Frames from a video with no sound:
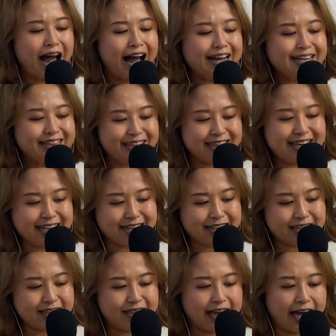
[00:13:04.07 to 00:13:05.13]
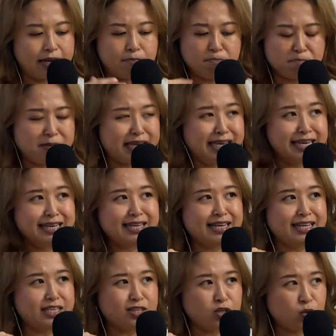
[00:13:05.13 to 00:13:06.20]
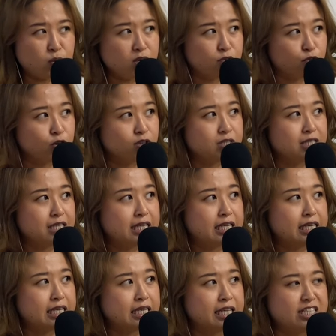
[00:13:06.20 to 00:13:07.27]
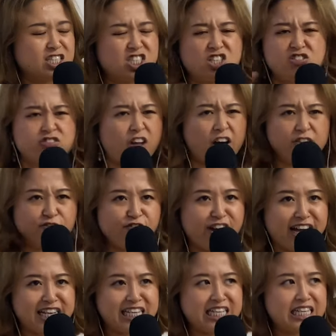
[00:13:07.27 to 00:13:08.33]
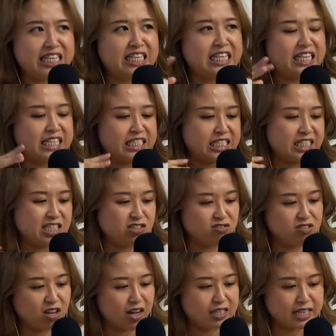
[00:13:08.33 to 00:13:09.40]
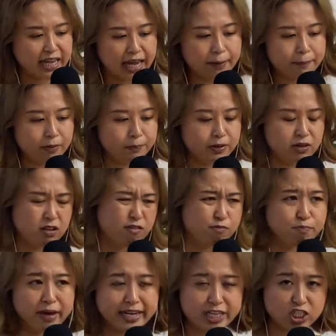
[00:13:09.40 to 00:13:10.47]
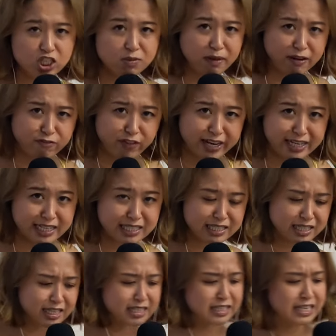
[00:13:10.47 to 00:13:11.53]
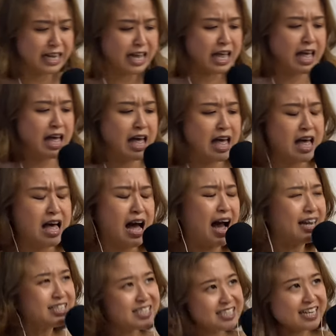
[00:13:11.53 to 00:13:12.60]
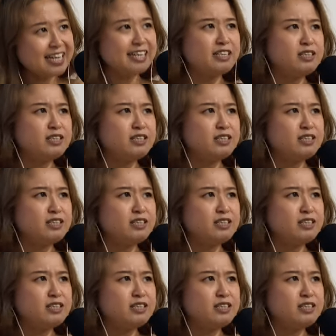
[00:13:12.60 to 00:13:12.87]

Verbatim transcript: I think that me in university is still not ready, is still not capable of managing my finances? I'd say